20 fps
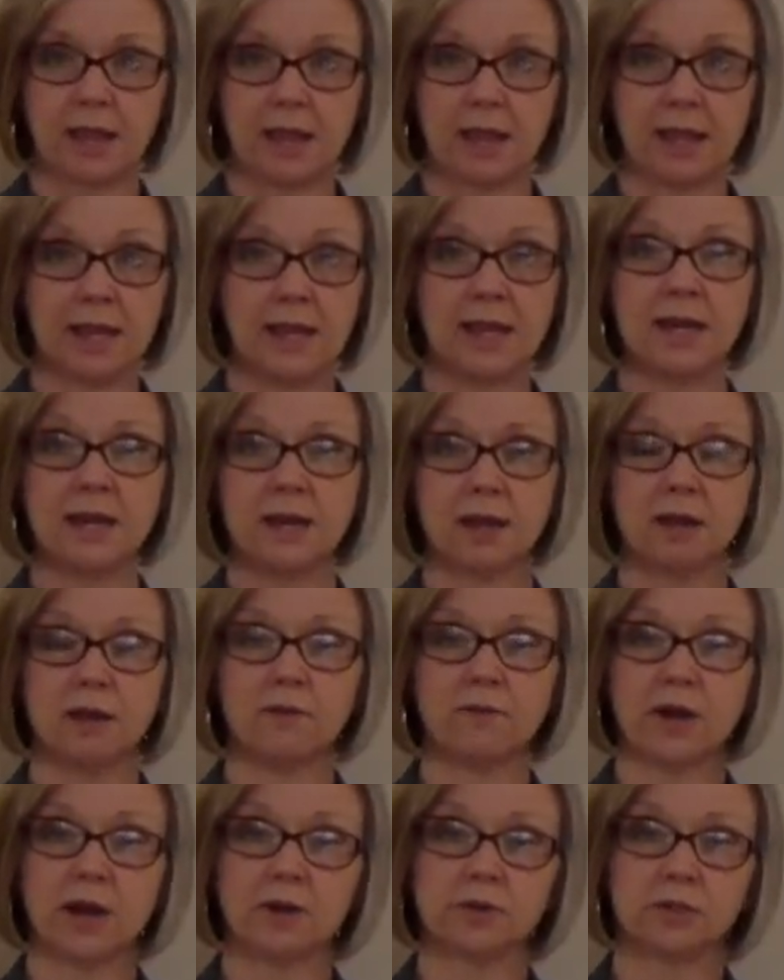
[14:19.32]
in and of
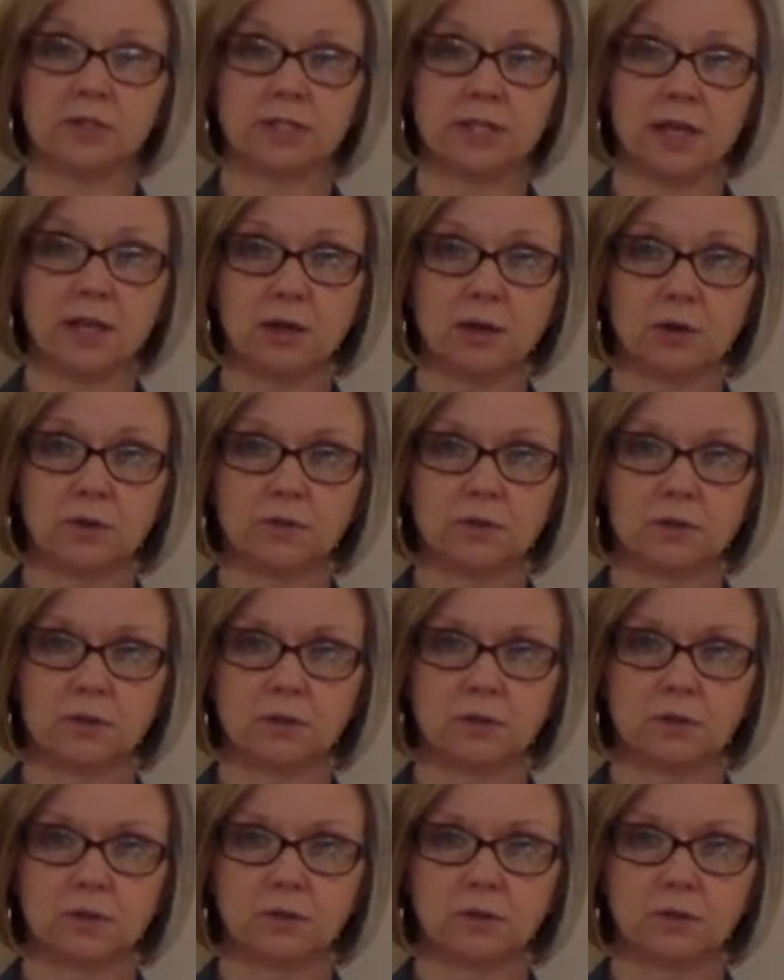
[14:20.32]
ourselves,